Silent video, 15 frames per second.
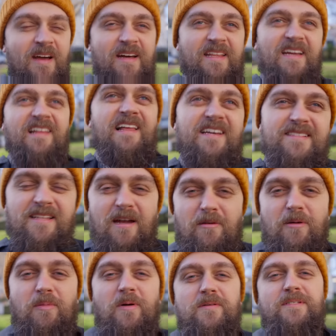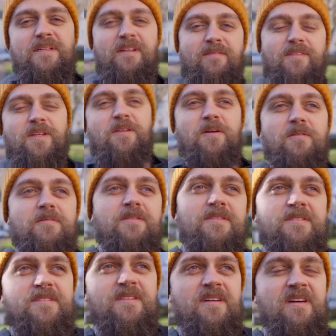I think last time I posted a video
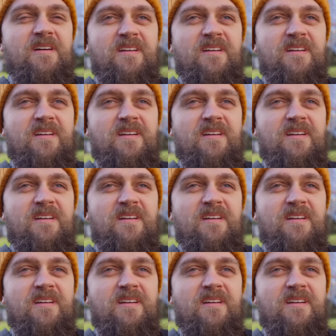was